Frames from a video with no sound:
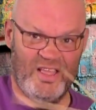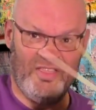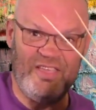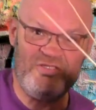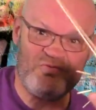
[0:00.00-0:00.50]

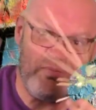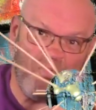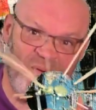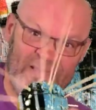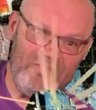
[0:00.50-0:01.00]
This
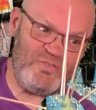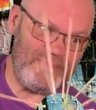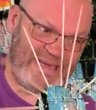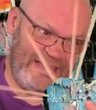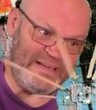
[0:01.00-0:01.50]
reminds
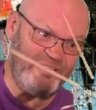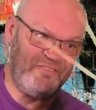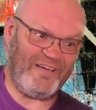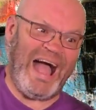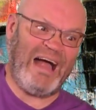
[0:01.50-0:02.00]
me
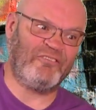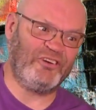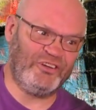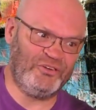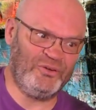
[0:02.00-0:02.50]
of
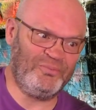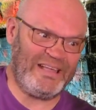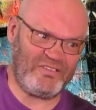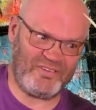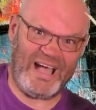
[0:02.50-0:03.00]
Aaron, who
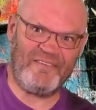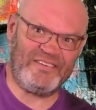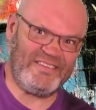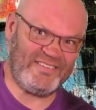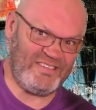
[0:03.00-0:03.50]
went to have
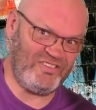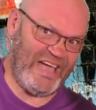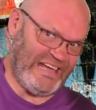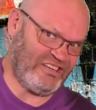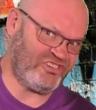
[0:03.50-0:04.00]
his
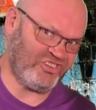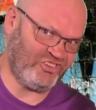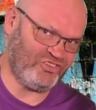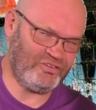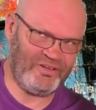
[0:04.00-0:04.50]

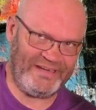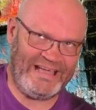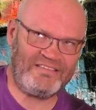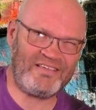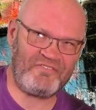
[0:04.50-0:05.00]
injection. No, he
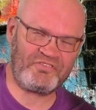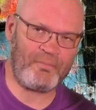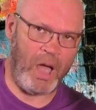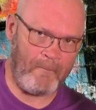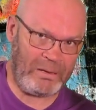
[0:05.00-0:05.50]
had to
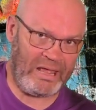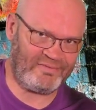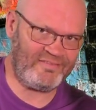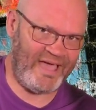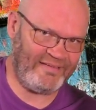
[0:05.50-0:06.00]
have a
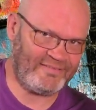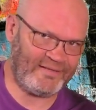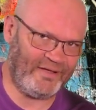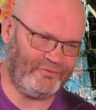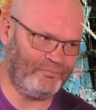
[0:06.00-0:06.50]
blood test
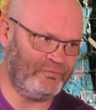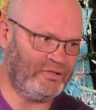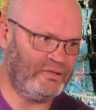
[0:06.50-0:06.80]
done.